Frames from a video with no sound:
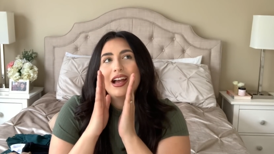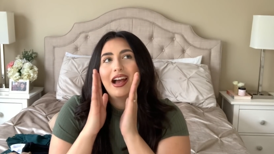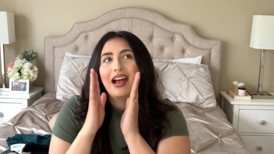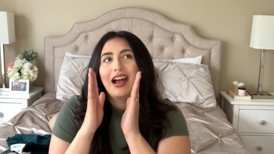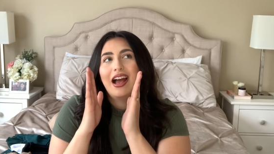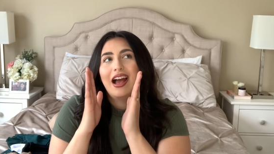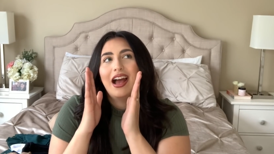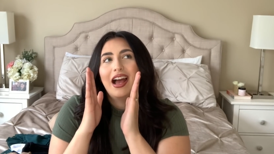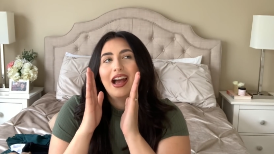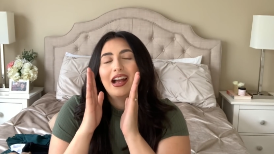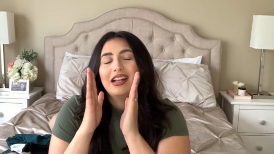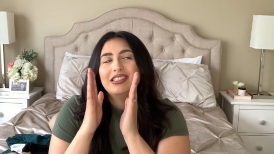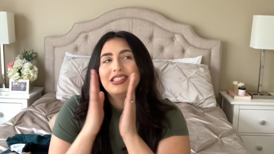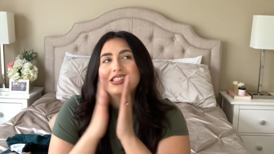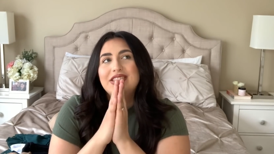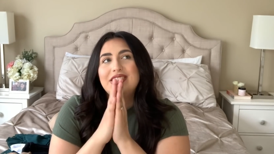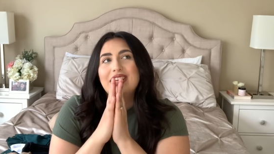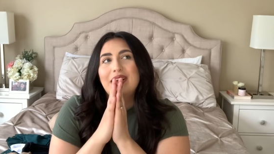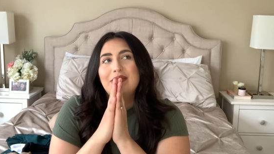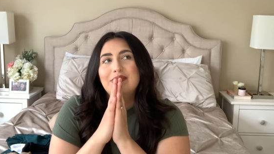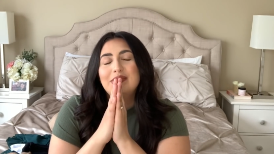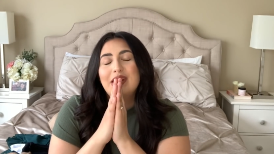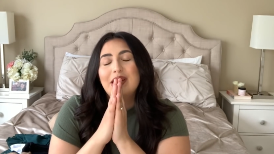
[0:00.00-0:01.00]

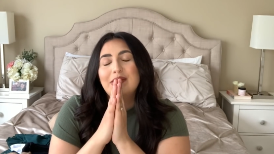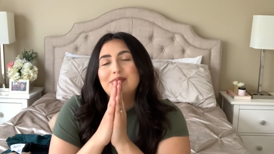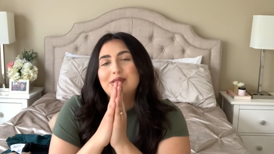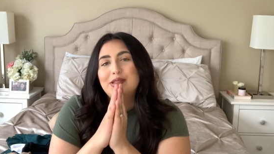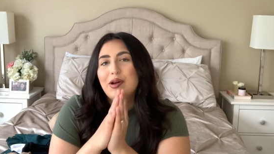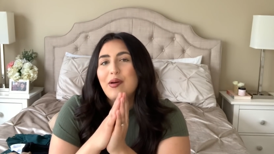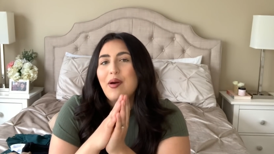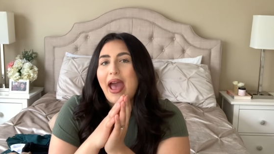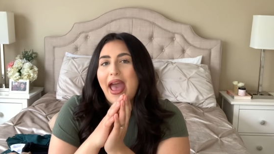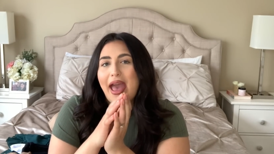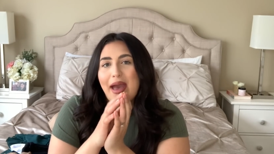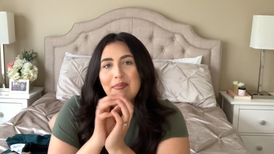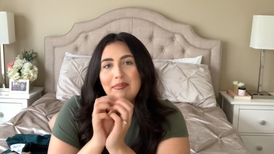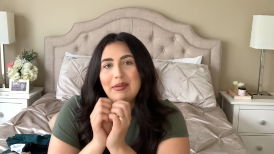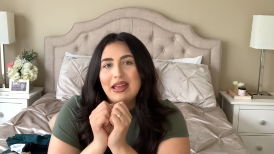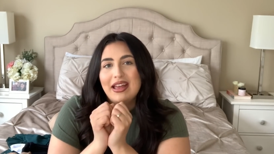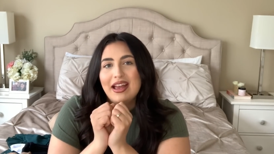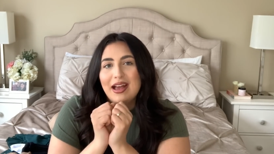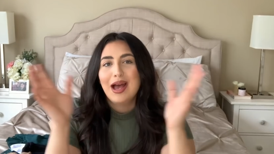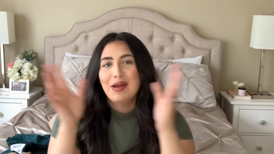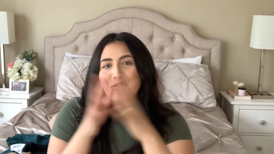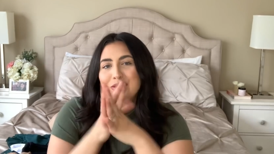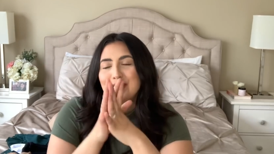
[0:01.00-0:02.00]
I'm so happy.
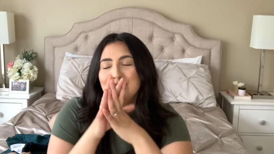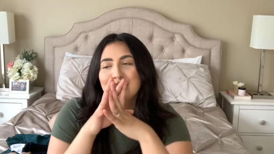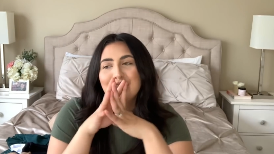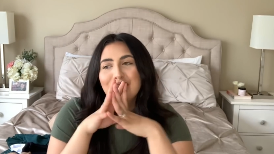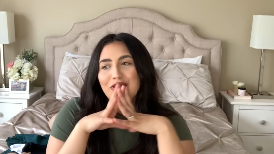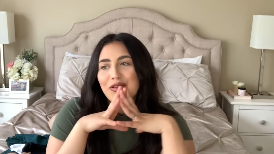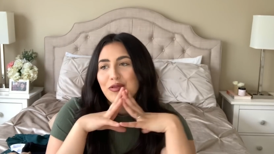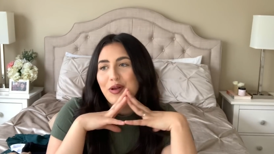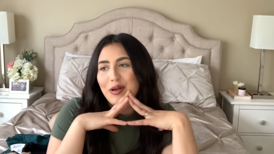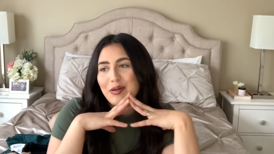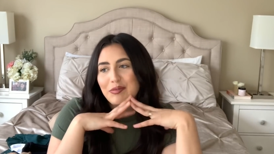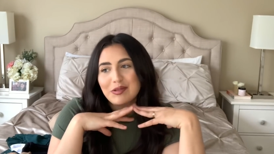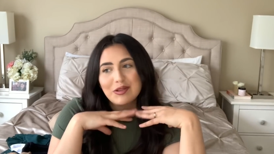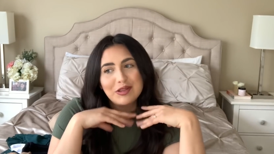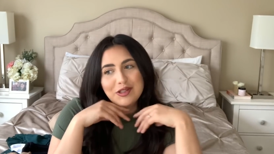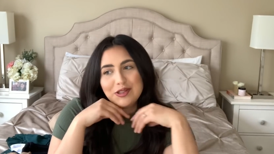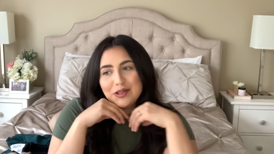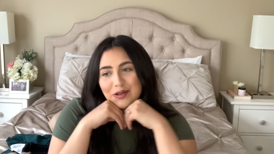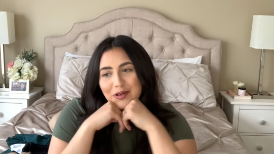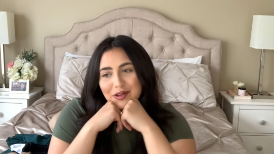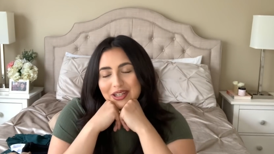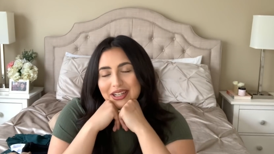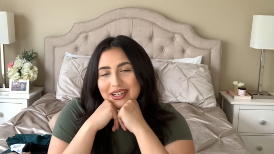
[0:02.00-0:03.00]
I'm just overwhelmed with
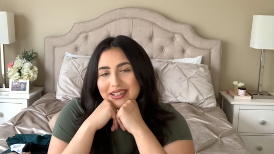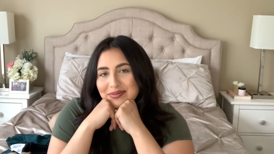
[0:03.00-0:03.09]
joy.